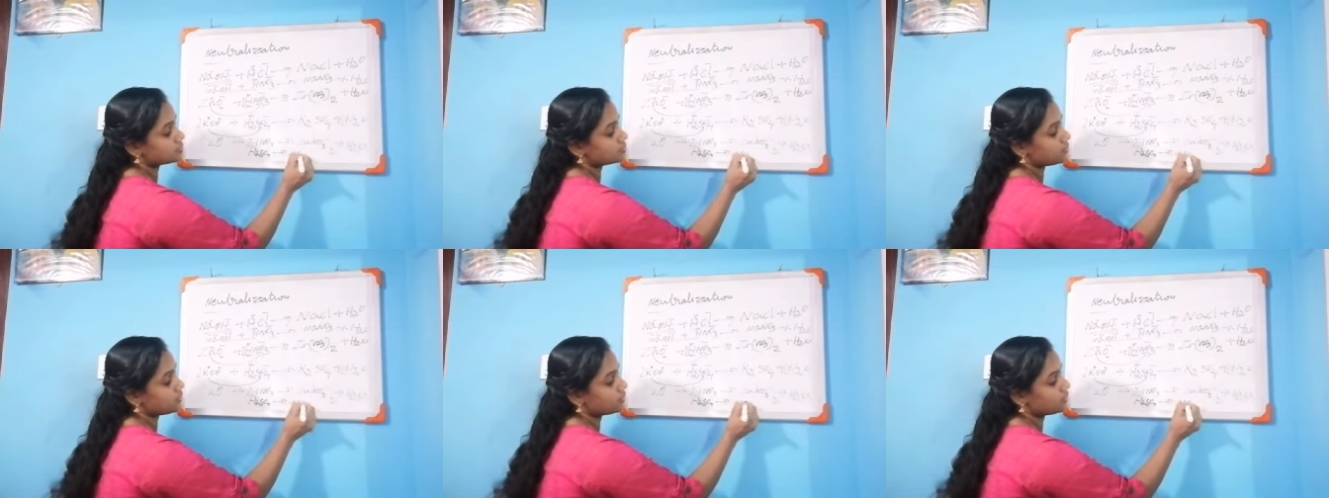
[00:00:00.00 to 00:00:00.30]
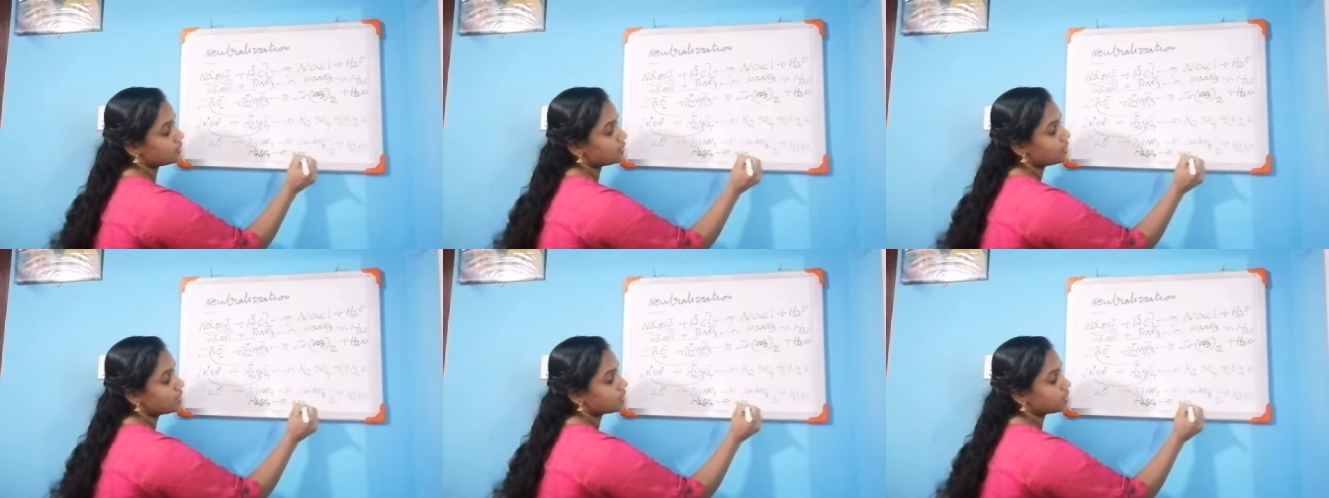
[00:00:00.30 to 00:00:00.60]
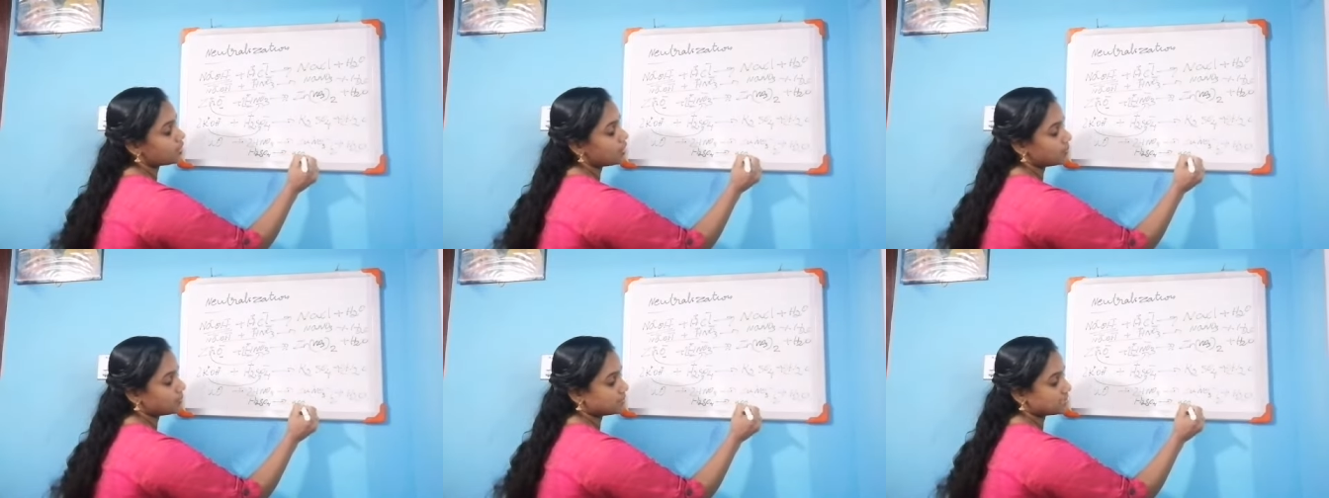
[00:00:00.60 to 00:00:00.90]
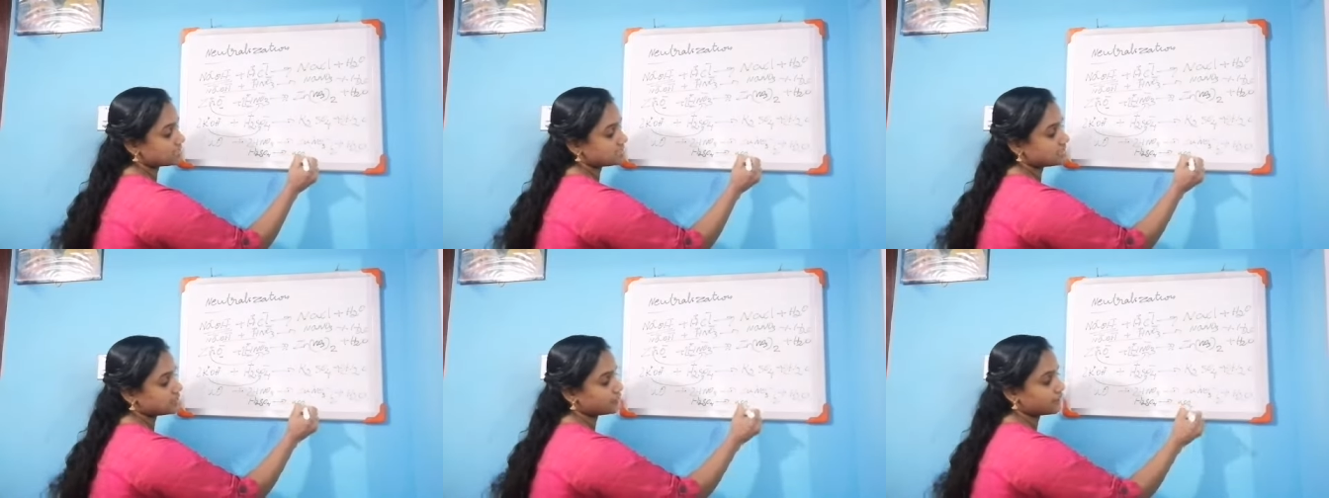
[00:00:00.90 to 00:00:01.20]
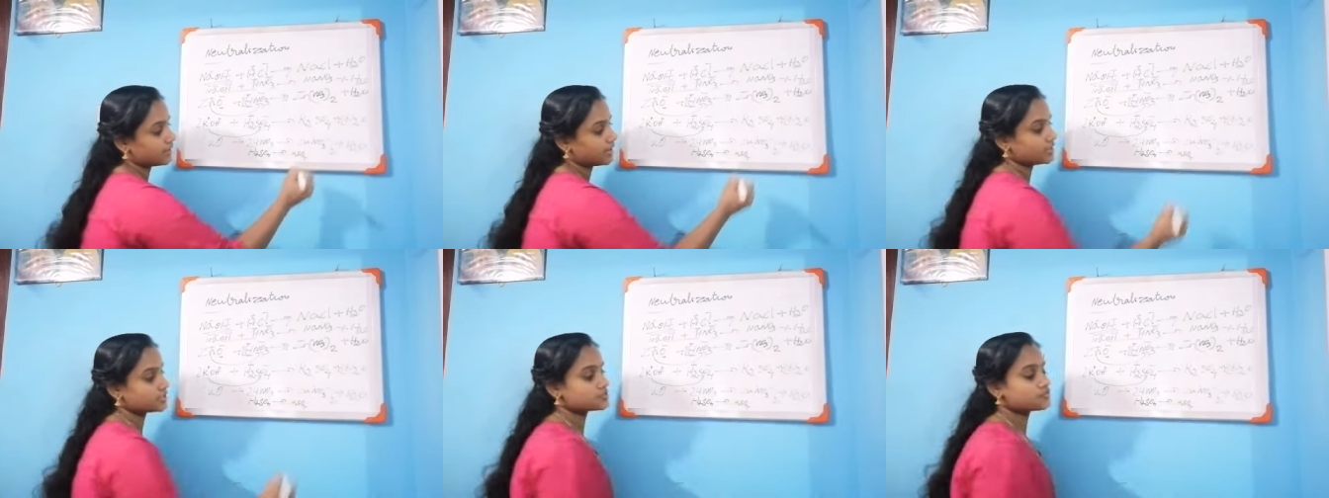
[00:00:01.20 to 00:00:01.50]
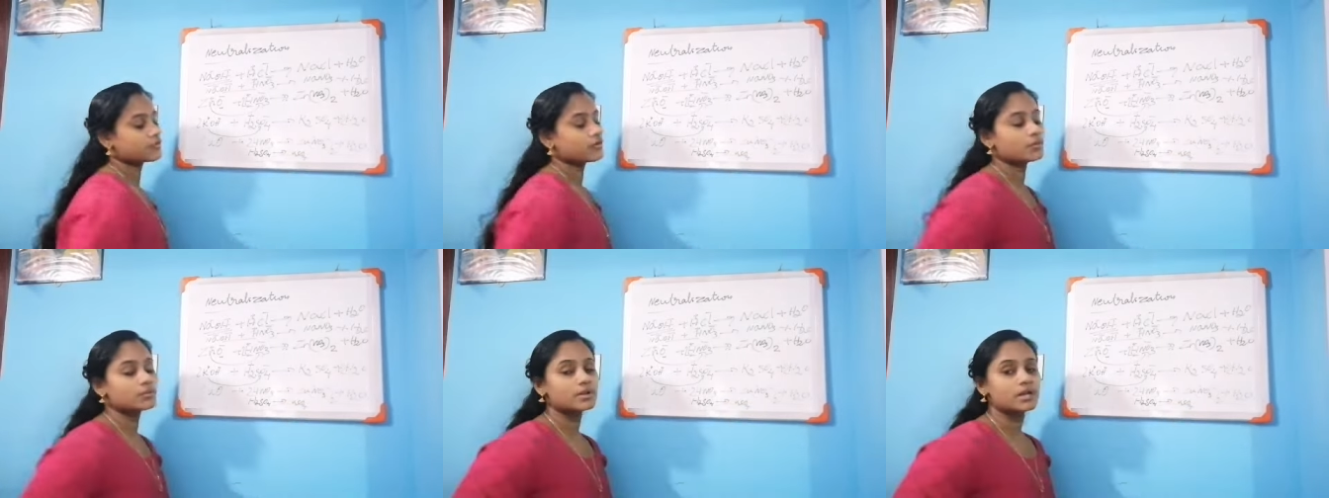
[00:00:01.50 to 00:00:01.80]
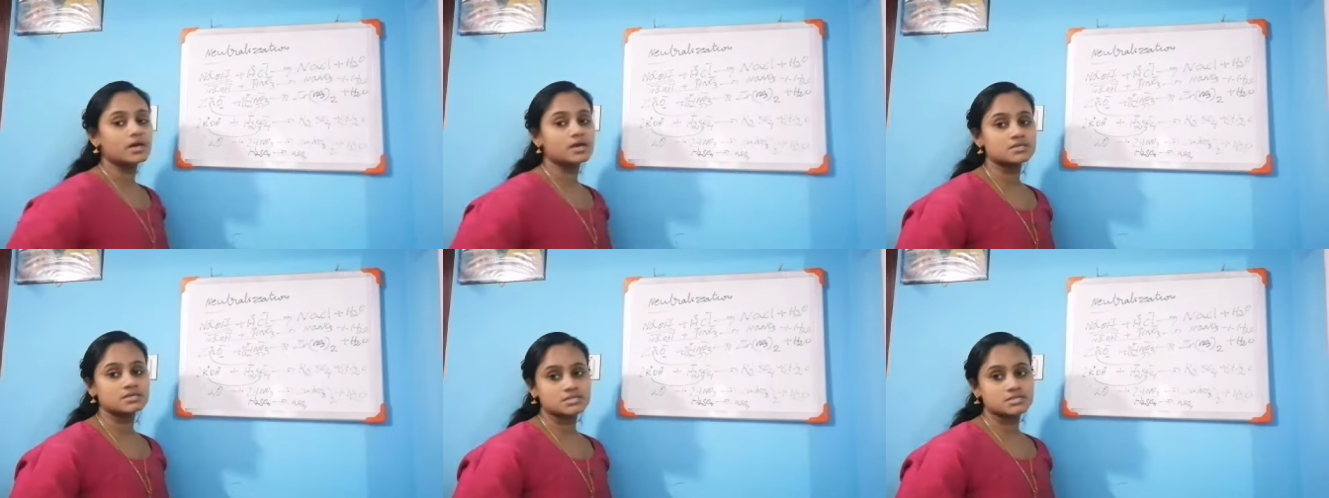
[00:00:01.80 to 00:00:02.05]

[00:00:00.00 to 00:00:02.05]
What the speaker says: So copper sulfate formula